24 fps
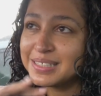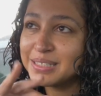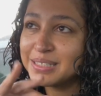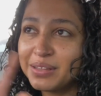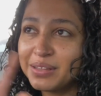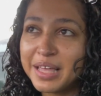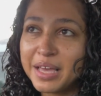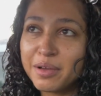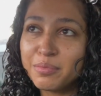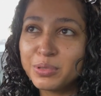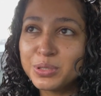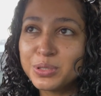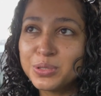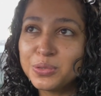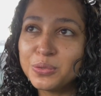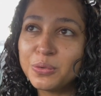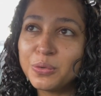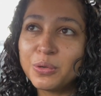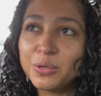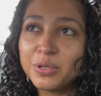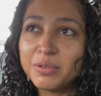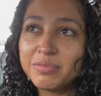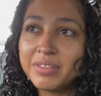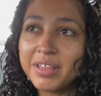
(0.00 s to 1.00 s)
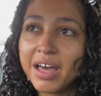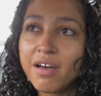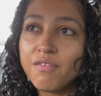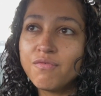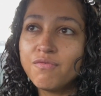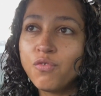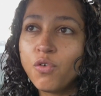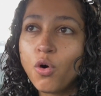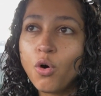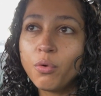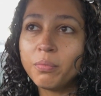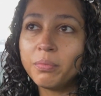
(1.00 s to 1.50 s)
they will do all of that
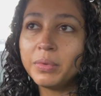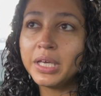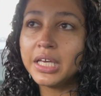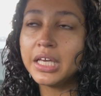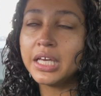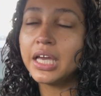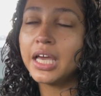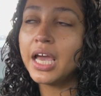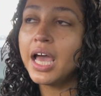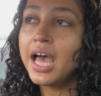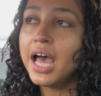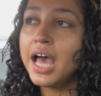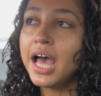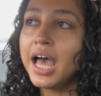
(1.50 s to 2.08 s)
for me.